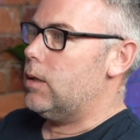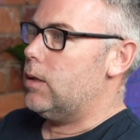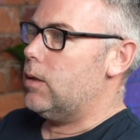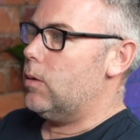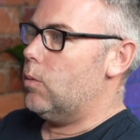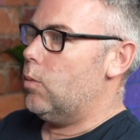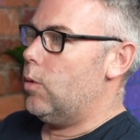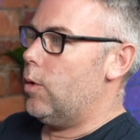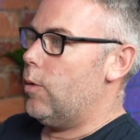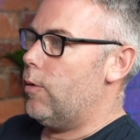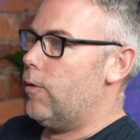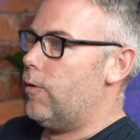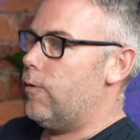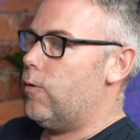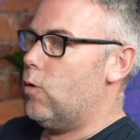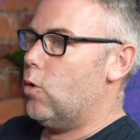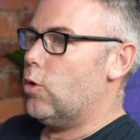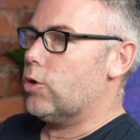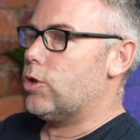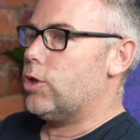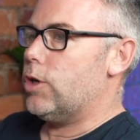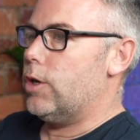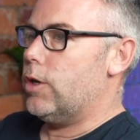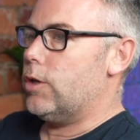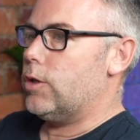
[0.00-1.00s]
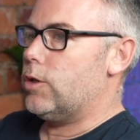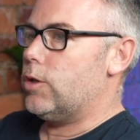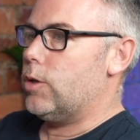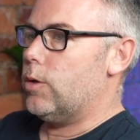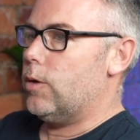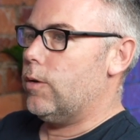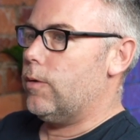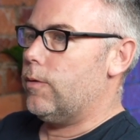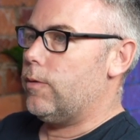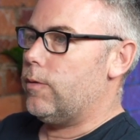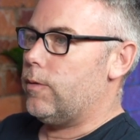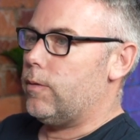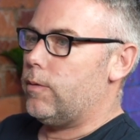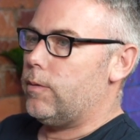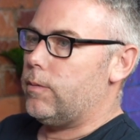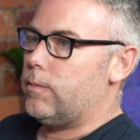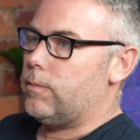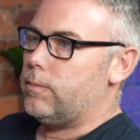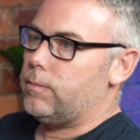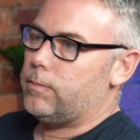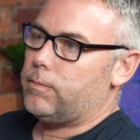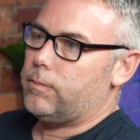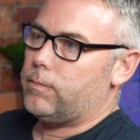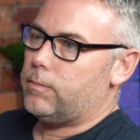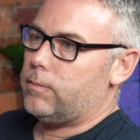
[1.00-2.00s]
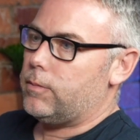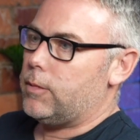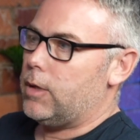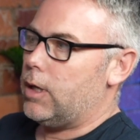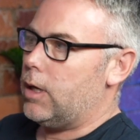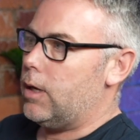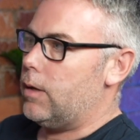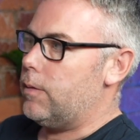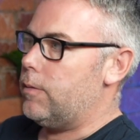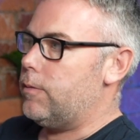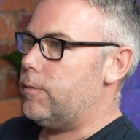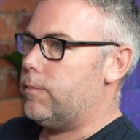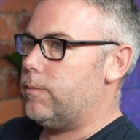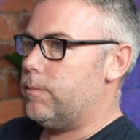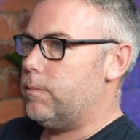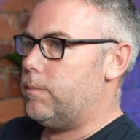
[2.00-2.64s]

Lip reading: we were fortunate to have,